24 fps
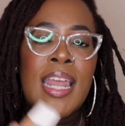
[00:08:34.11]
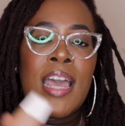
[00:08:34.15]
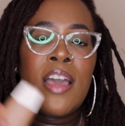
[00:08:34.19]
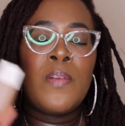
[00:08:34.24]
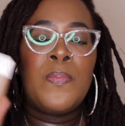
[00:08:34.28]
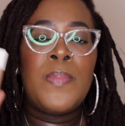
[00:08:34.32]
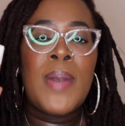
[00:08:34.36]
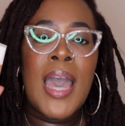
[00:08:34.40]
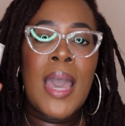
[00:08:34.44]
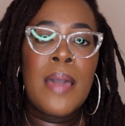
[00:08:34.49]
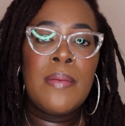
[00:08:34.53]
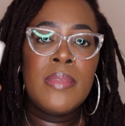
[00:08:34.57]
I'll
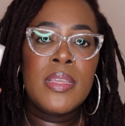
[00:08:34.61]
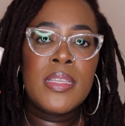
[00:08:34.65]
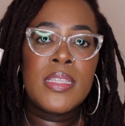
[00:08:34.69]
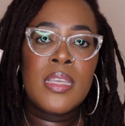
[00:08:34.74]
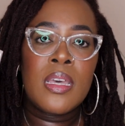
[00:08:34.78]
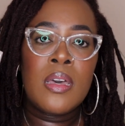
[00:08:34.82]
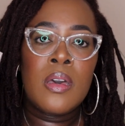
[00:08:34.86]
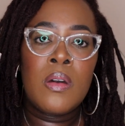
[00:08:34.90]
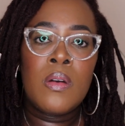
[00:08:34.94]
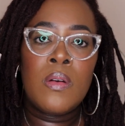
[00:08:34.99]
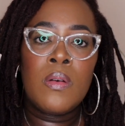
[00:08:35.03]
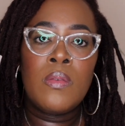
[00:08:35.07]
pop this
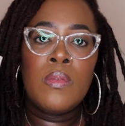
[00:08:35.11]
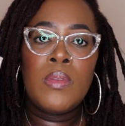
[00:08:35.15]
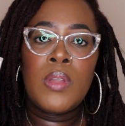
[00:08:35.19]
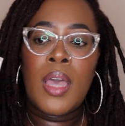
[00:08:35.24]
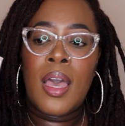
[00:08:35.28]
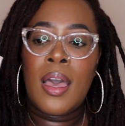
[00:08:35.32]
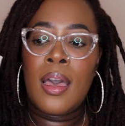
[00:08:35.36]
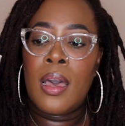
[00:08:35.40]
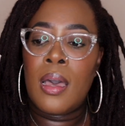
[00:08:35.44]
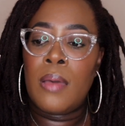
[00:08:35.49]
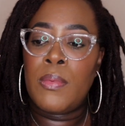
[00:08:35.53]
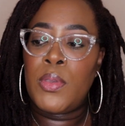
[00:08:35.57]
on.
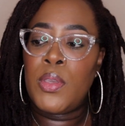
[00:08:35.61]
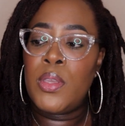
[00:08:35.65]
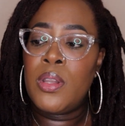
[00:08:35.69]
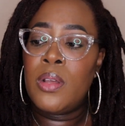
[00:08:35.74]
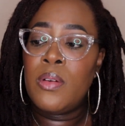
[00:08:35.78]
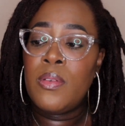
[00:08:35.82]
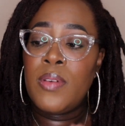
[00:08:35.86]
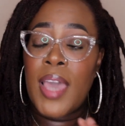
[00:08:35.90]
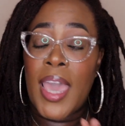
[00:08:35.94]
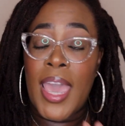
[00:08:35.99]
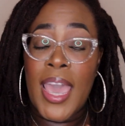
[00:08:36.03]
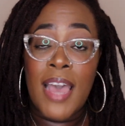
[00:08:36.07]
You
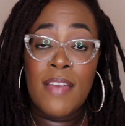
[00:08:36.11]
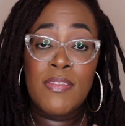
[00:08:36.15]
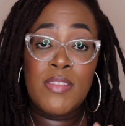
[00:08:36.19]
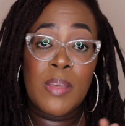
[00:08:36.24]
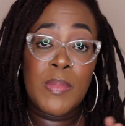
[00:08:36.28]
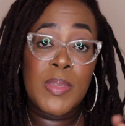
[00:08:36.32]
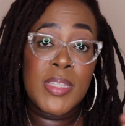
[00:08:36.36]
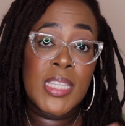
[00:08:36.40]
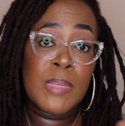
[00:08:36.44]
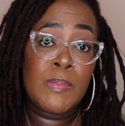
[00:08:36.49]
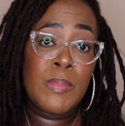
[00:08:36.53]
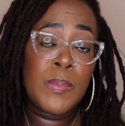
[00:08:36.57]
don't have to, I
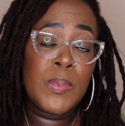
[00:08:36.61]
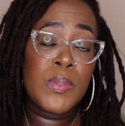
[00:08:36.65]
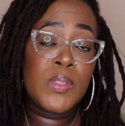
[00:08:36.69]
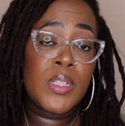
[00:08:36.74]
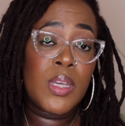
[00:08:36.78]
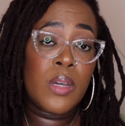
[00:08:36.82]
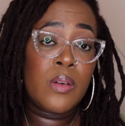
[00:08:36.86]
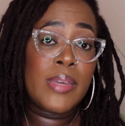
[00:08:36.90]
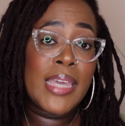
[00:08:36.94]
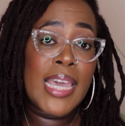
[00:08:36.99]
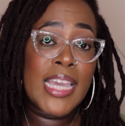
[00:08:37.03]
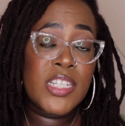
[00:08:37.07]
mean, some people
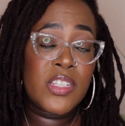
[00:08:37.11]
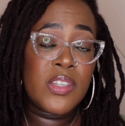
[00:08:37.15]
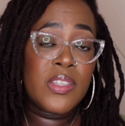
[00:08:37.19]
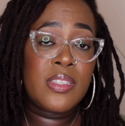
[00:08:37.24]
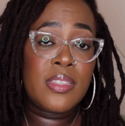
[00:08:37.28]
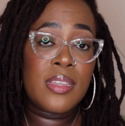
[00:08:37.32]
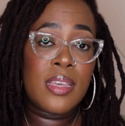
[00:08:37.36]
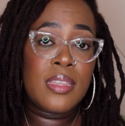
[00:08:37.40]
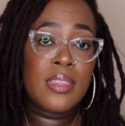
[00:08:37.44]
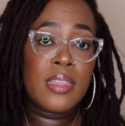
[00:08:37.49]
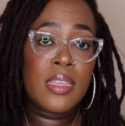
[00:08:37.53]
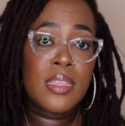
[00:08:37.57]
don't actually
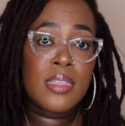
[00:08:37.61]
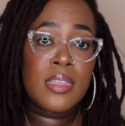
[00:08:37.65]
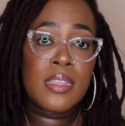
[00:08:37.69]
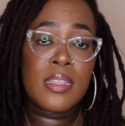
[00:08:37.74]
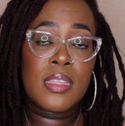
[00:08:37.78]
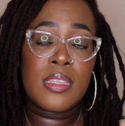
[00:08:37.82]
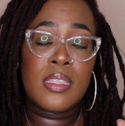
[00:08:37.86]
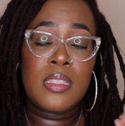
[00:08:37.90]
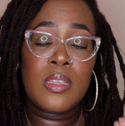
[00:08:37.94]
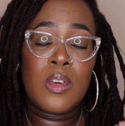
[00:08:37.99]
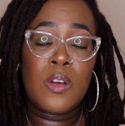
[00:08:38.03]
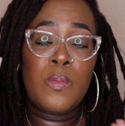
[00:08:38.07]
set this because
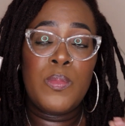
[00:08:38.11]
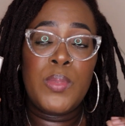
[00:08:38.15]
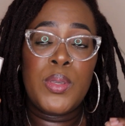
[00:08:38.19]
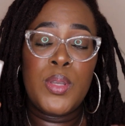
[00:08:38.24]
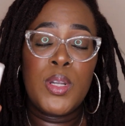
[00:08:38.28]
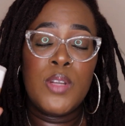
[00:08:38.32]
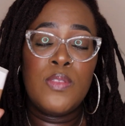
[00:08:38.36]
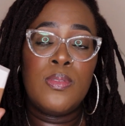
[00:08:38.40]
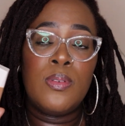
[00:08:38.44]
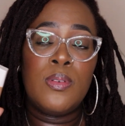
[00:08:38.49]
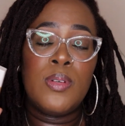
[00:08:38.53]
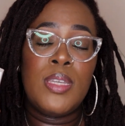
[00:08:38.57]
it's so
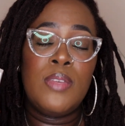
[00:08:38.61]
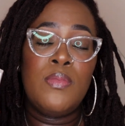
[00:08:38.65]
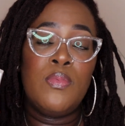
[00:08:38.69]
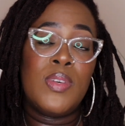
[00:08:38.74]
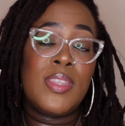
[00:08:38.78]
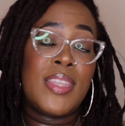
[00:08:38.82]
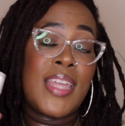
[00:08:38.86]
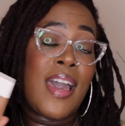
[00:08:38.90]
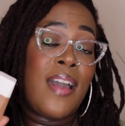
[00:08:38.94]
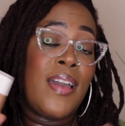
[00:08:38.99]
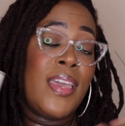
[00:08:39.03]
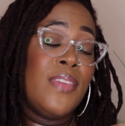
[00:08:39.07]
beautiful
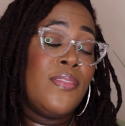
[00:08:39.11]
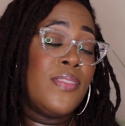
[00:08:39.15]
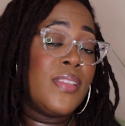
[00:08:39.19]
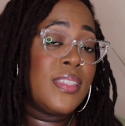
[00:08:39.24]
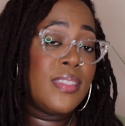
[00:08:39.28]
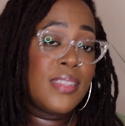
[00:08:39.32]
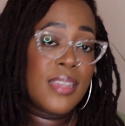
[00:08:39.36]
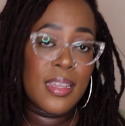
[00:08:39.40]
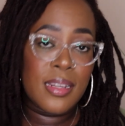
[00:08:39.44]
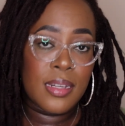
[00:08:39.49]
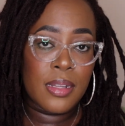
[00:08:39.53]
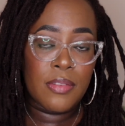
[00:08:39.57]
without even
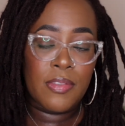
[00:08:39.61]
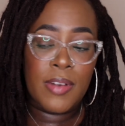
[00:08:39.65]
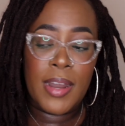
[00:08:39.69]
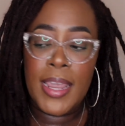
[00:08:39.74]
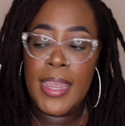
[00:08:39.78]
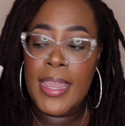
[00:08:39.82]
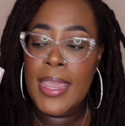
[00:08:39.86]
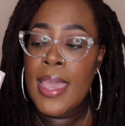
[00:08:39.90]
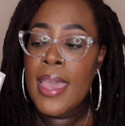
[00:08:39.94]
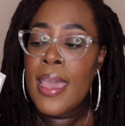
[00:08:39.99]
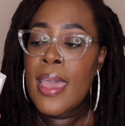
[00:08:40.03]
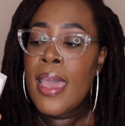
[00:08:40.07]
setting it,
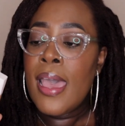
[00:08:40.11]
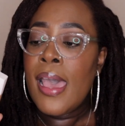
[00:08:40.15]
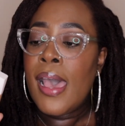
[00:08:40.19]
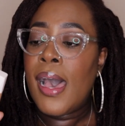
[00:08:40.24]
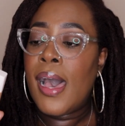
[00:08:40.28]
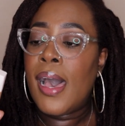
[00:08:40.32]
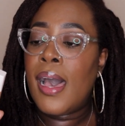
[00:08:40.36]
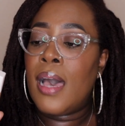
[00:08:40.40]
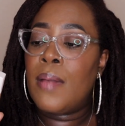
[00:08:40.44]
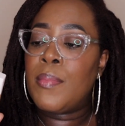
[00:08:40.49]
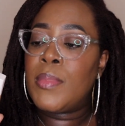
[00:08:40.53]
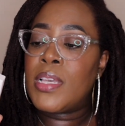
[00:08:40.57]
right?
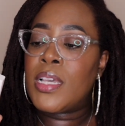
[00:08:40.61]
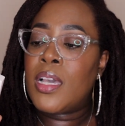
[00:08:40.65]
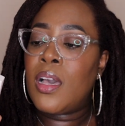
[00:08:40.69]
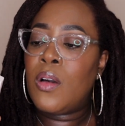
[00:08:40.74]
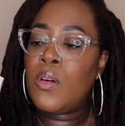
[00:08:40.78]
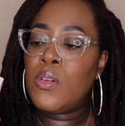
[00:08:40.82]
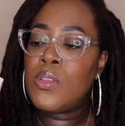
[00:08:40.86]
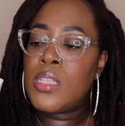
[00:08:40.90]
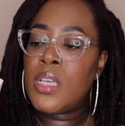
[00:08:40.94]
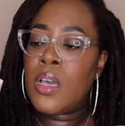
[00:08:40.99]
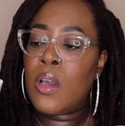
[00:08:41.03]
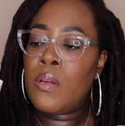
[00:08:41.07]
It
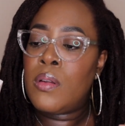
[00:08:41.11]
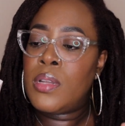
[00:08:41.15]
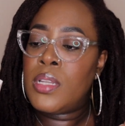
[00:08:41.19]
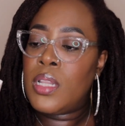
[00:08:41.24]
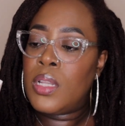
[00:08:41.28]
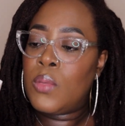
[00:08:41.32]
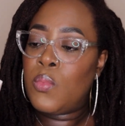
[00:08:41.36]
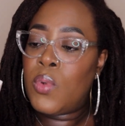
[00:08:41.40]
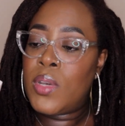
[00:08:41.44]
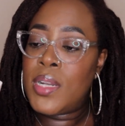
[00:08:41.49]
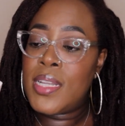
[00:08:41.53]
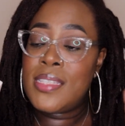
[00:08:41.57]
goes on,
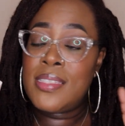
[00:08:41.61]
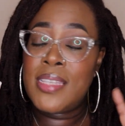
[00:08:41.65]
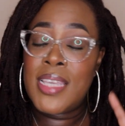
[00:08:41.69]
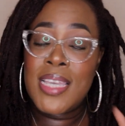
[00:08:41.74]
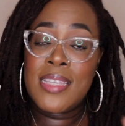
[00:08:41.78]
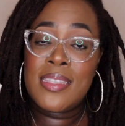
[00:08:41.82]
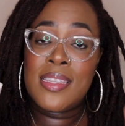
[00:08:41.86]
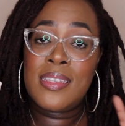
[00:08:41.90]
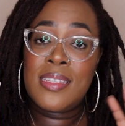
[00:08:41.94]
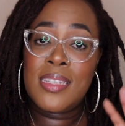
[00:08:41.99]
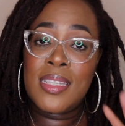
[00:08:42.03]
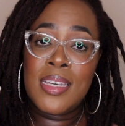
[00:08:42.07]
and what it
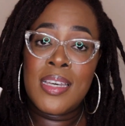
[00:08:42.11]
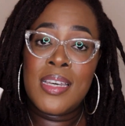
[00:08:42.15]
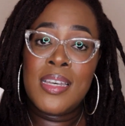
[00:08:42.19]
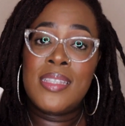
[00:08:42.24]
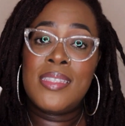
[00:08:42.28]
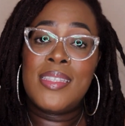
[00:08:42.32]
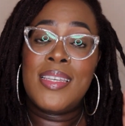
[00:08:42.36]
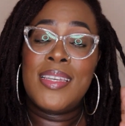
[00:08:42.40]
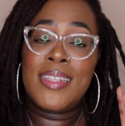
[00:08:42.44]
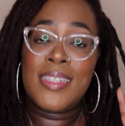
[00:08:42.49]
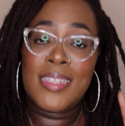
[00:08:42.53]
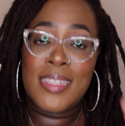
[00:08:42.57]
says it
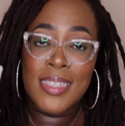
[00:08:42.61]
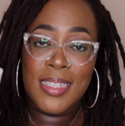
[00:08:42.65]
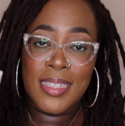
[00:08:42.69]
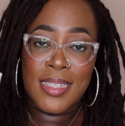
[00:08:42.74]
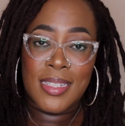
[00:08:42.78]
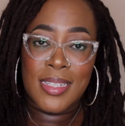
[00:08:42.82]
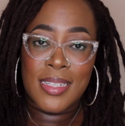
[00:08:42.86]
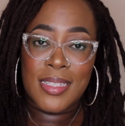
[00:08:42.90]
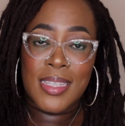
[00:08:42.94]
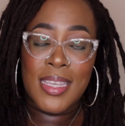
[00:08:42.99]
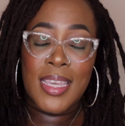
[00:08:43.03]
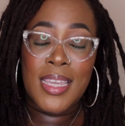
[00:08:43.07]
does, it
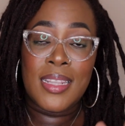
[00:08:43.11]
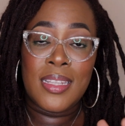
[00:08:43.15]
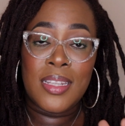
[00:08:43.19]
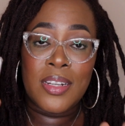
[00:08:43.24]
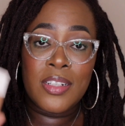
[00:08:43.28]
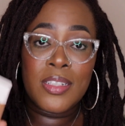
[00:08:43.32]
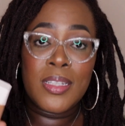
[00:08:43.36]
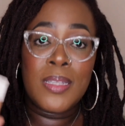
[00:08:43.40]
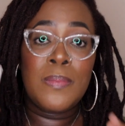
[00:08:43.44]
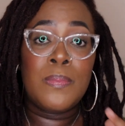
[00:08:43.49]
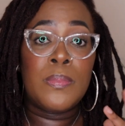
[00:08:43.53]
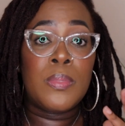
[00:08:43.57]
does. It
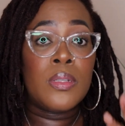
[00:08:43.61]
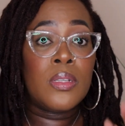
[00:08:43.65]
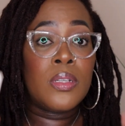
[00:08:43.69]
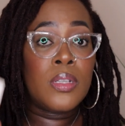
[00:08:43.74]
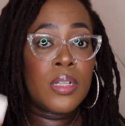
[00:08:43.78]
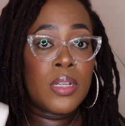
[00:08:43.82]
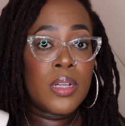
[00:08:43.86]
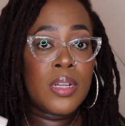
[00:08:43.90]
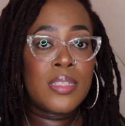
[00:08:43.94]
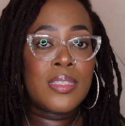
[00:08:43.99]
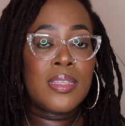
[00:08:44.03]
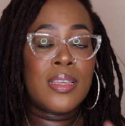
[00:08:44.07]
literally
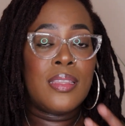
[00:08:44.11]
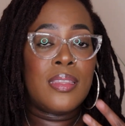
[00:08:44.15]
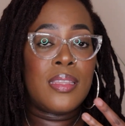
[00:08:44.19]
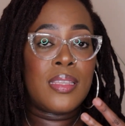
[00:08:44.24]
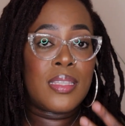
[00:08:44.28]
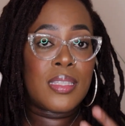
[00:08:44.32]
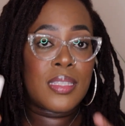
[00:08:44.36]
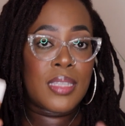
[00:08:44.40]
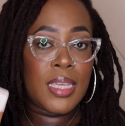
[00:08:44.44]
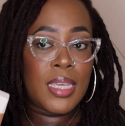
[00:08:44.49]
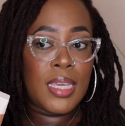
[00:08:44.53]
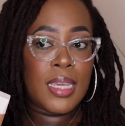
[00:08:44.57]
blurs the
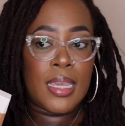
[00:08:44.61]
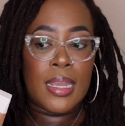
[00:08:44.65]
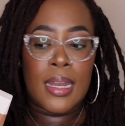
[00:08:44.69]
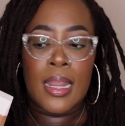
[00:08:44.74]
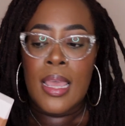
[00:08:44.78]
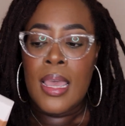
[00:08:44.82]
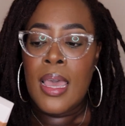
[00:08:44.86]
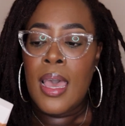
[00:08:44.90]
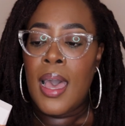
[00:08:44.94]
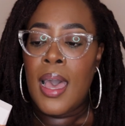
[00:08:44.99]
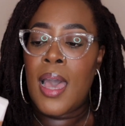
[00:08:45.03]
skin.